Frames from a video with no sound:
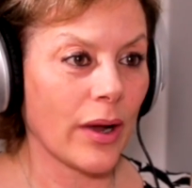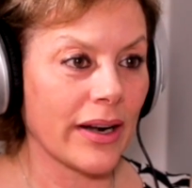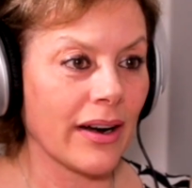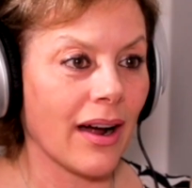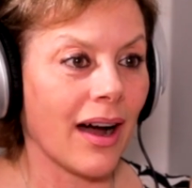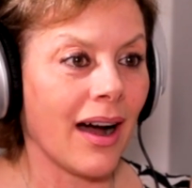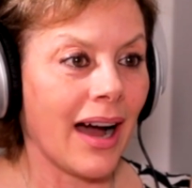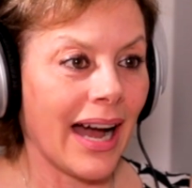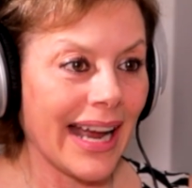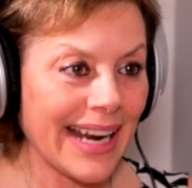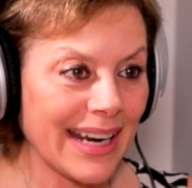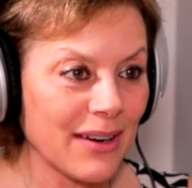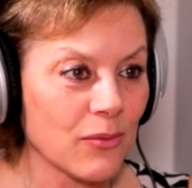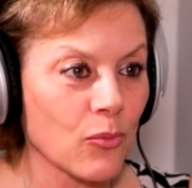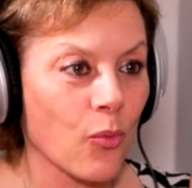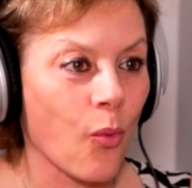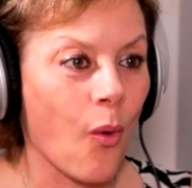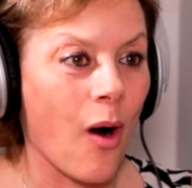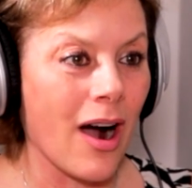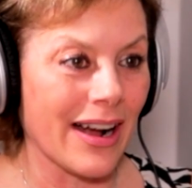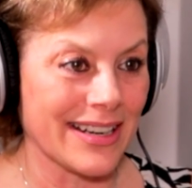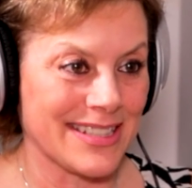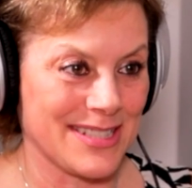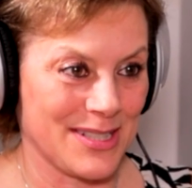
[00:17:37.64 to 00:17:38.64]
when I
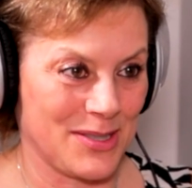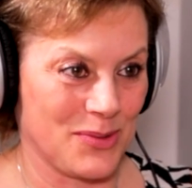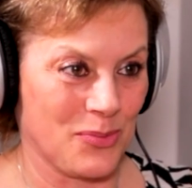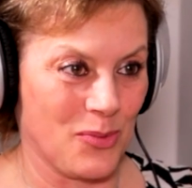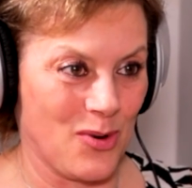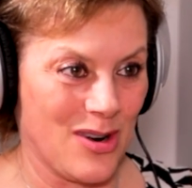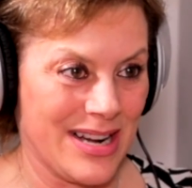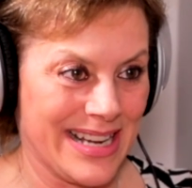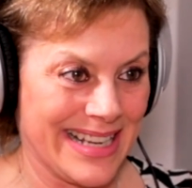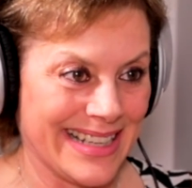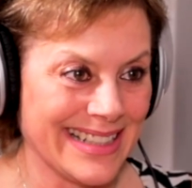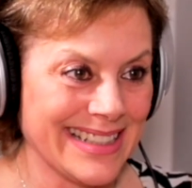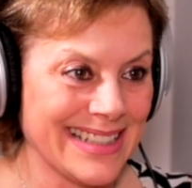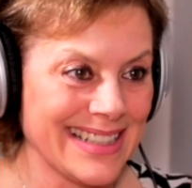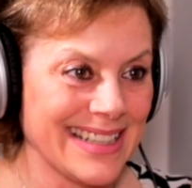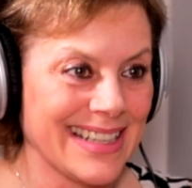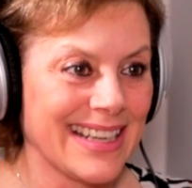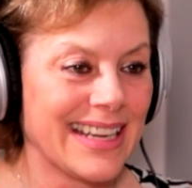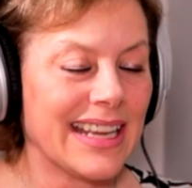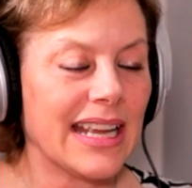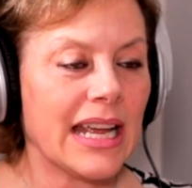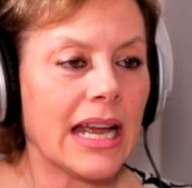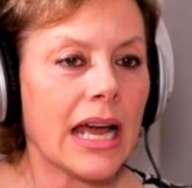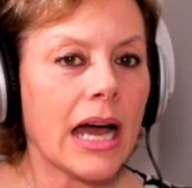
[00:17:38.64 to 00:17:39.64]
wanted one,
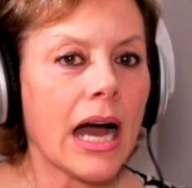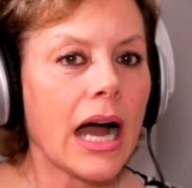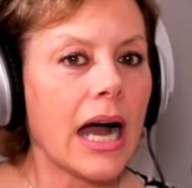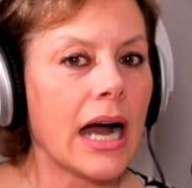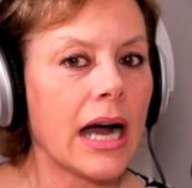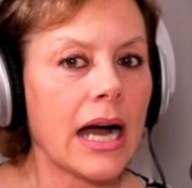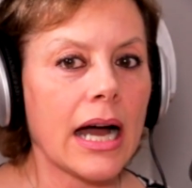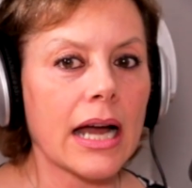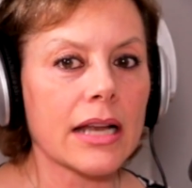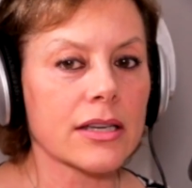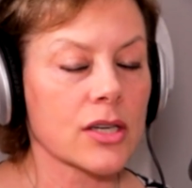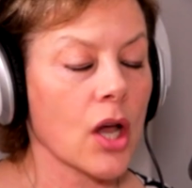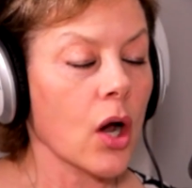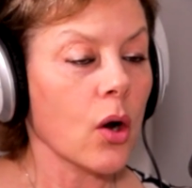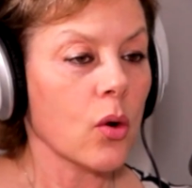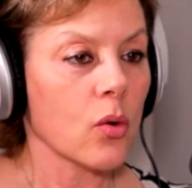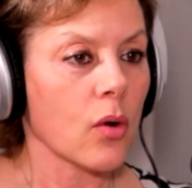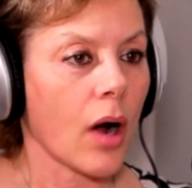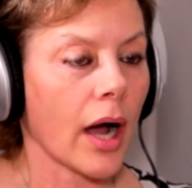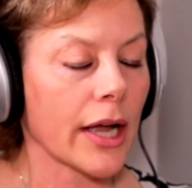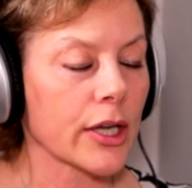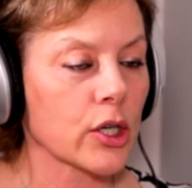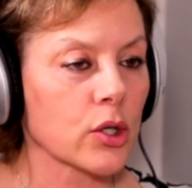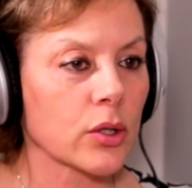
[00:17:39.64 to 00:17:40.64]

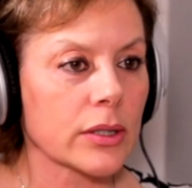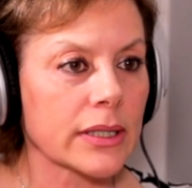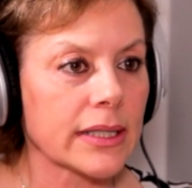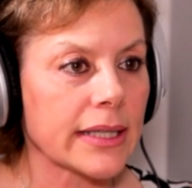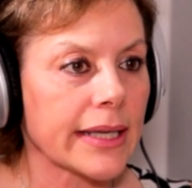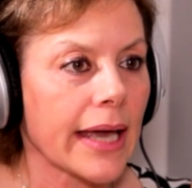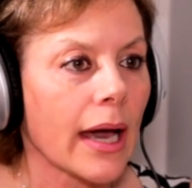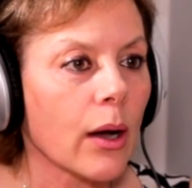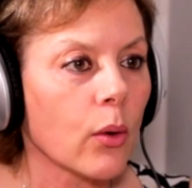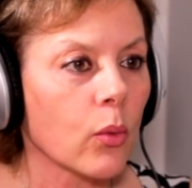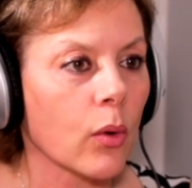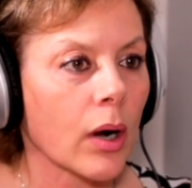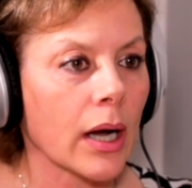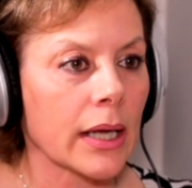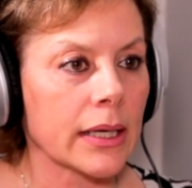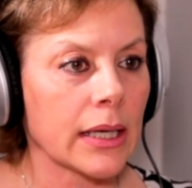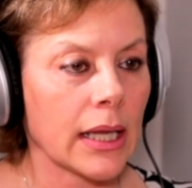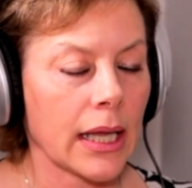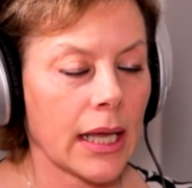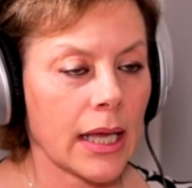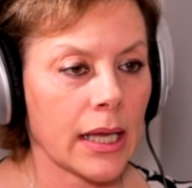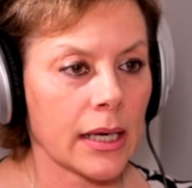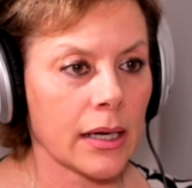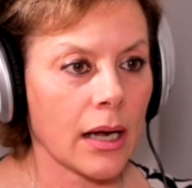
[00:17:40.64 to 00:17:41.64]
no, I couldn't get
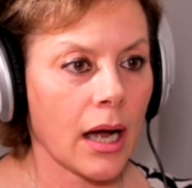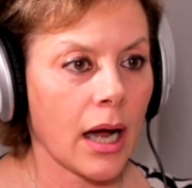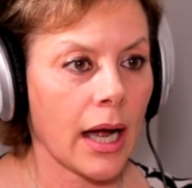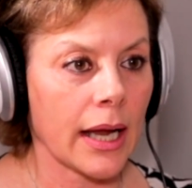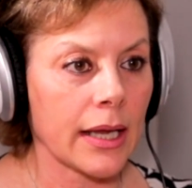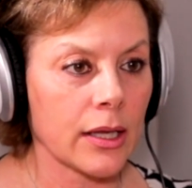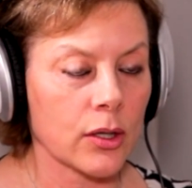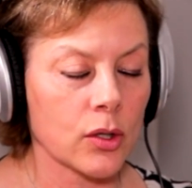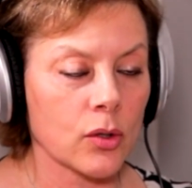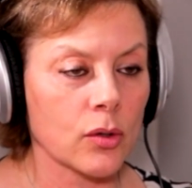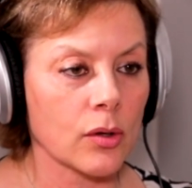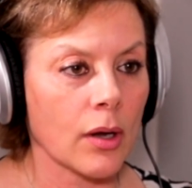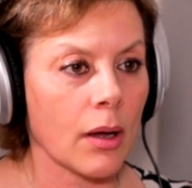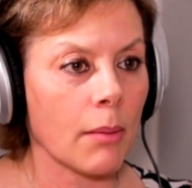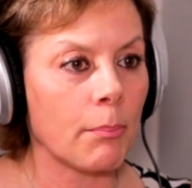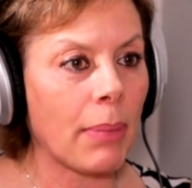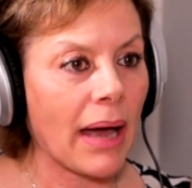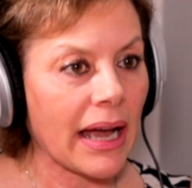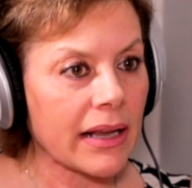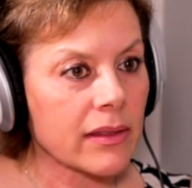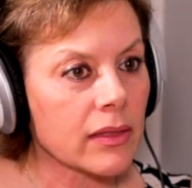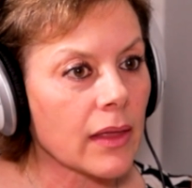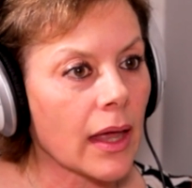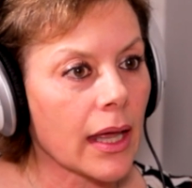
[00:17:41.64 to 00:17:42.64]
one. And
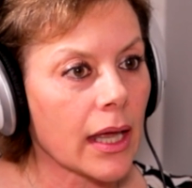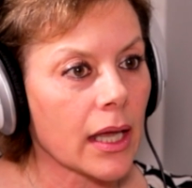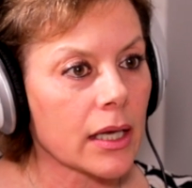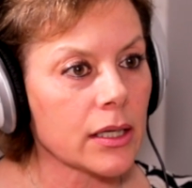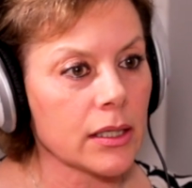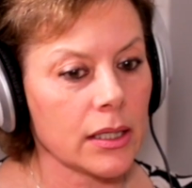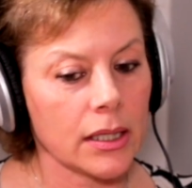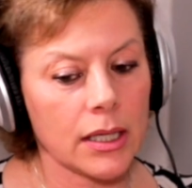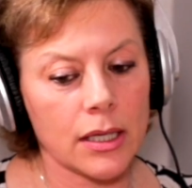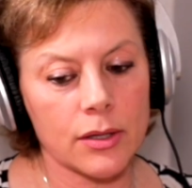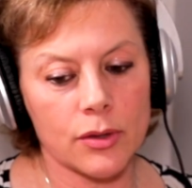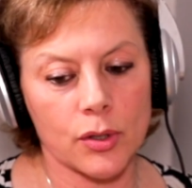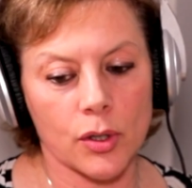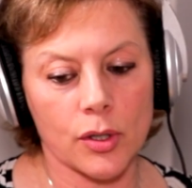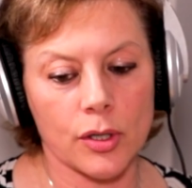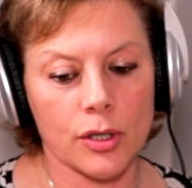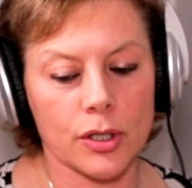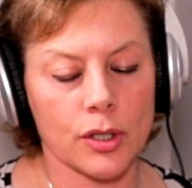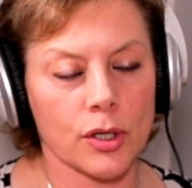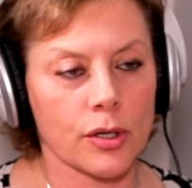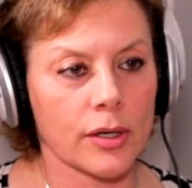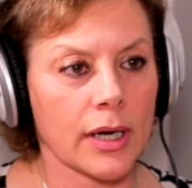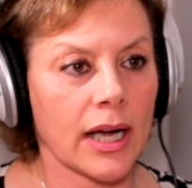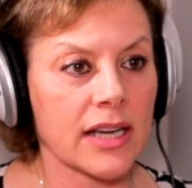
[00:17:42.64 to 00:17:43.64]
back then,
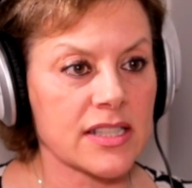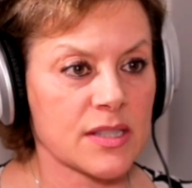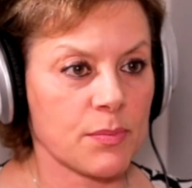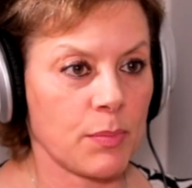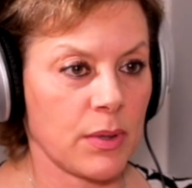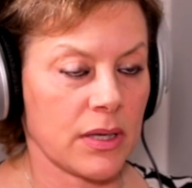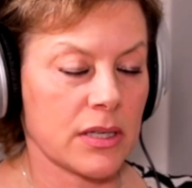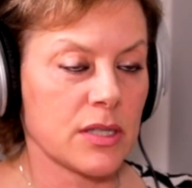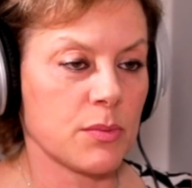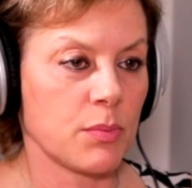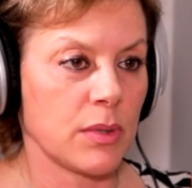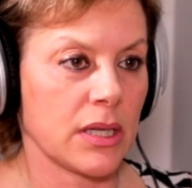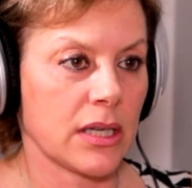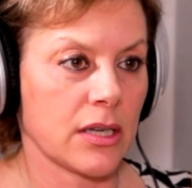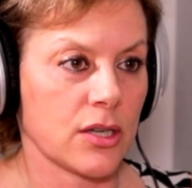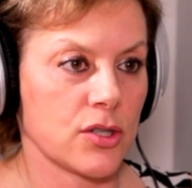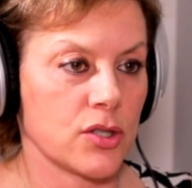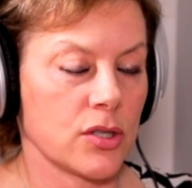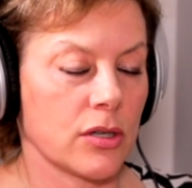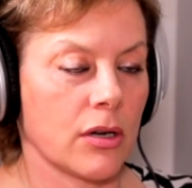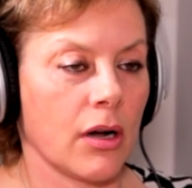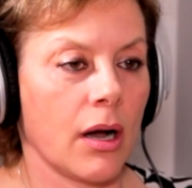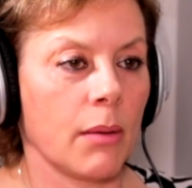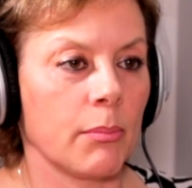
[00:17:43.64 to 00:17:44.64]
either your husband,
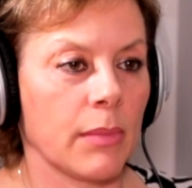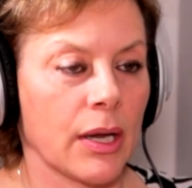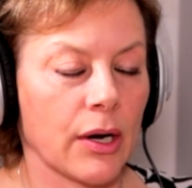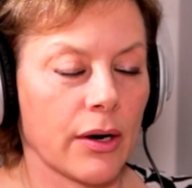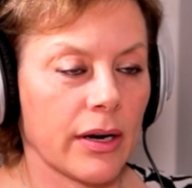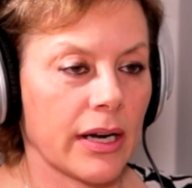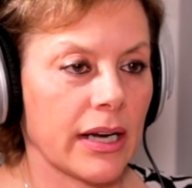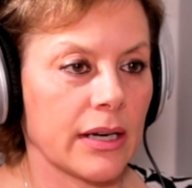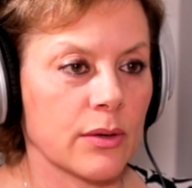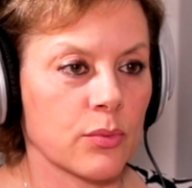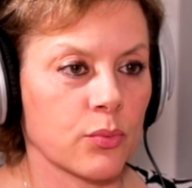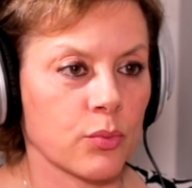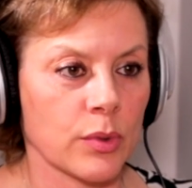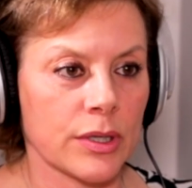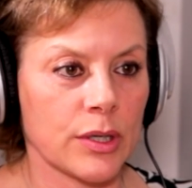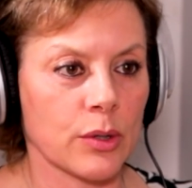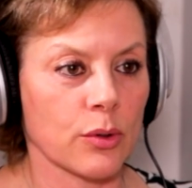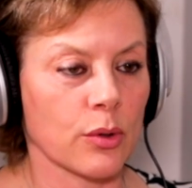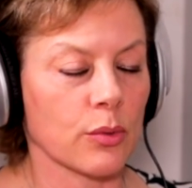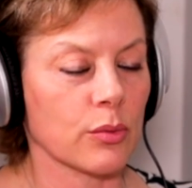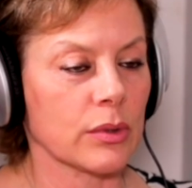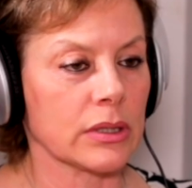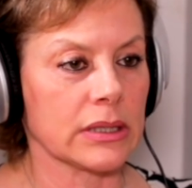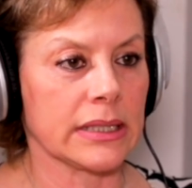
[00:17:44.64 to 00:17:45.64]
because you got married when
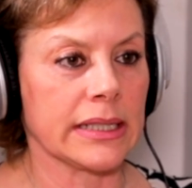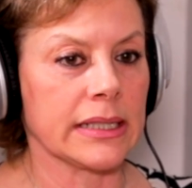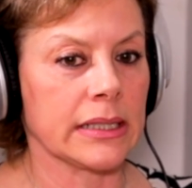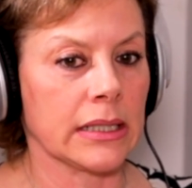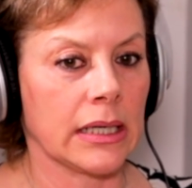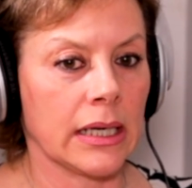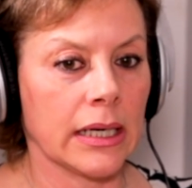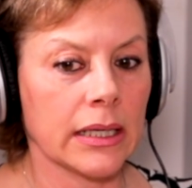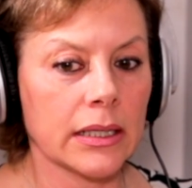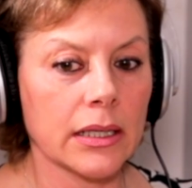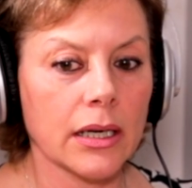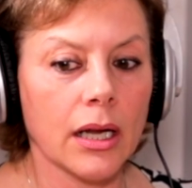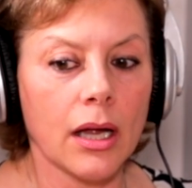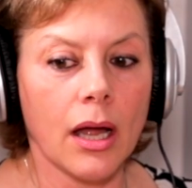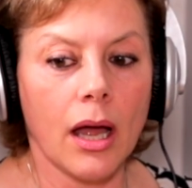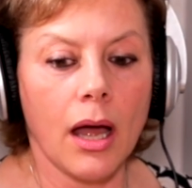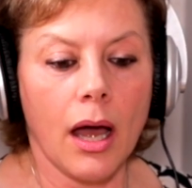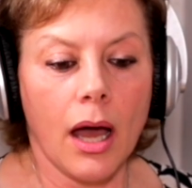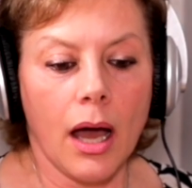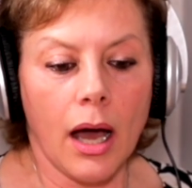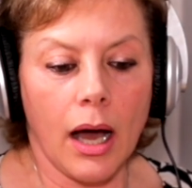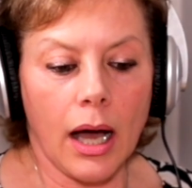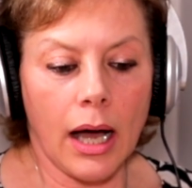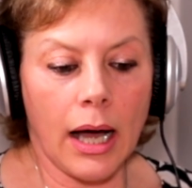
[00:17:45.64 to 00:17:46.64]
you were really young,
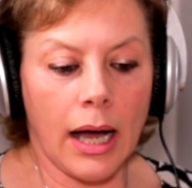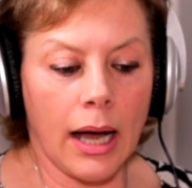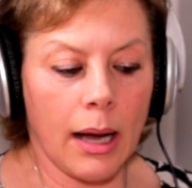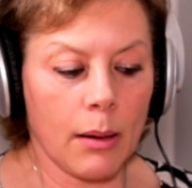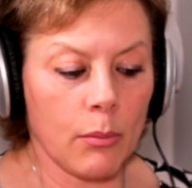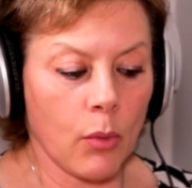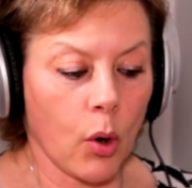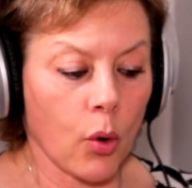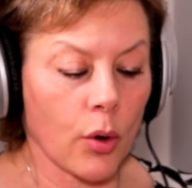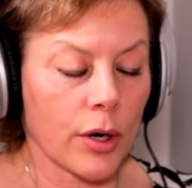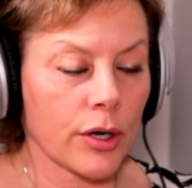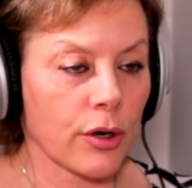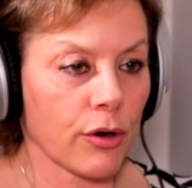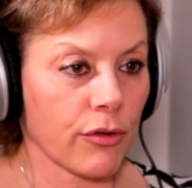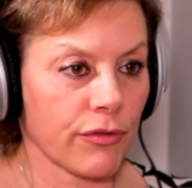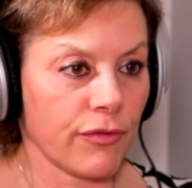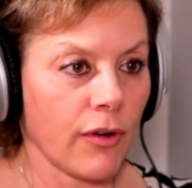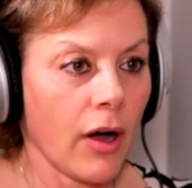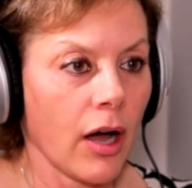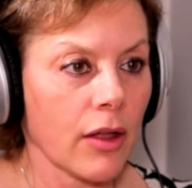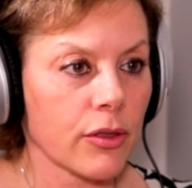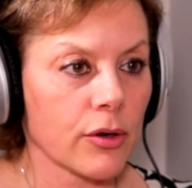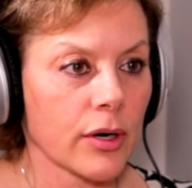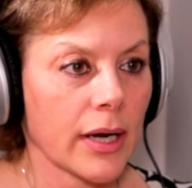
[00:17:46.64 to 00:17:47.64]
or your
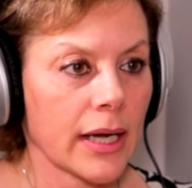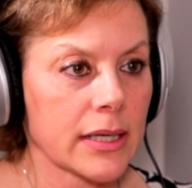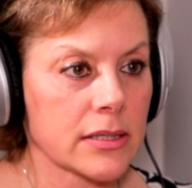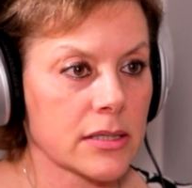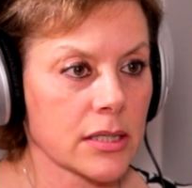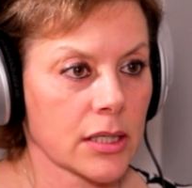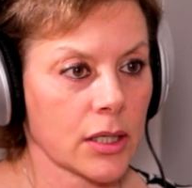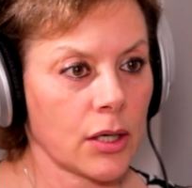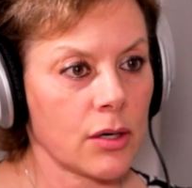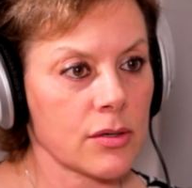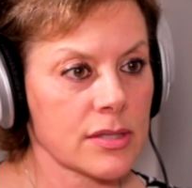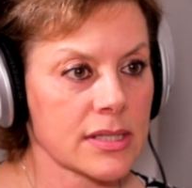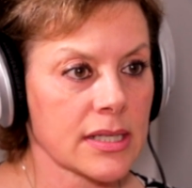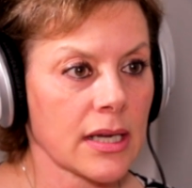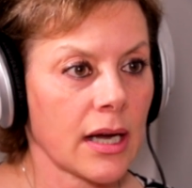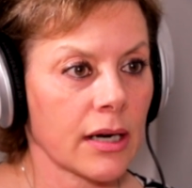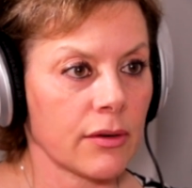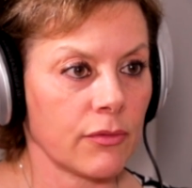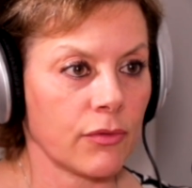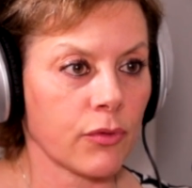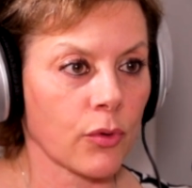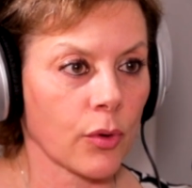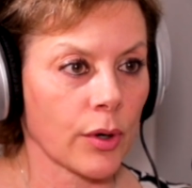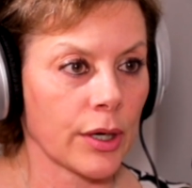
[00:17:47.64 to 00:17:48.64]
father had to
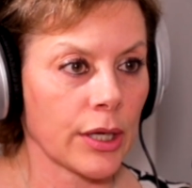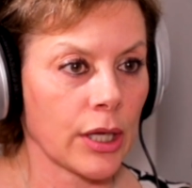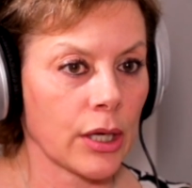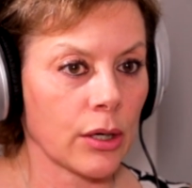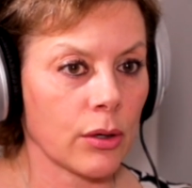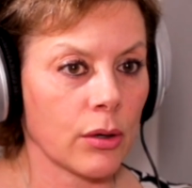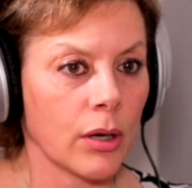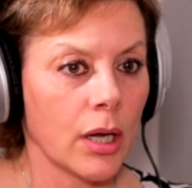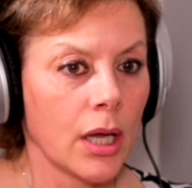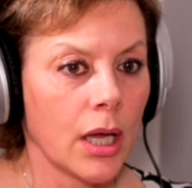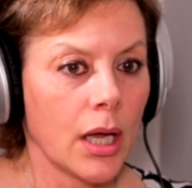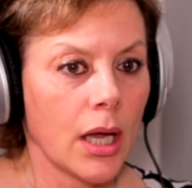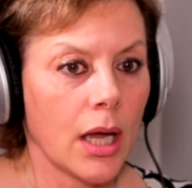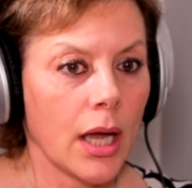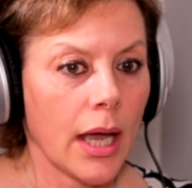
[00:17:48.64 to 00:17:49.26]
co-sign for you.